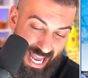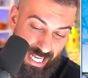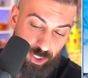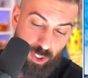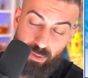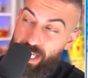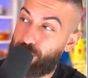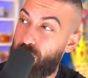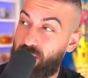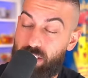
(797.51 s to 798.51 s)
it should be
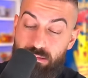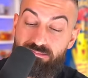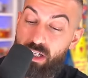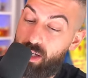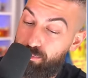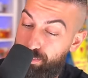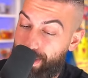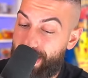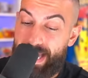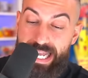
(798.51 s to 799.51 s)
interesting,
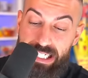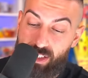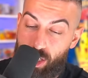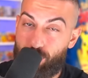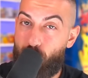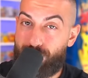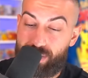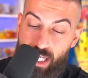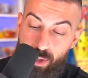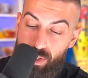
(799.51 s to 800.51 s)
but it's hard to
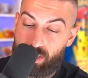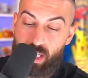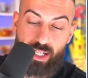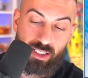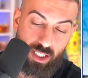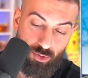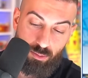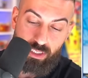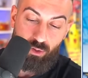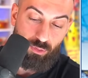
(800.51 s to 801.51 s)
say because a lot of this stuff
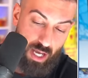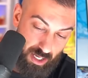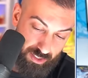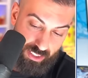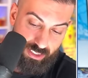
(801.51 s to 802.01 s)
comes out for the holiday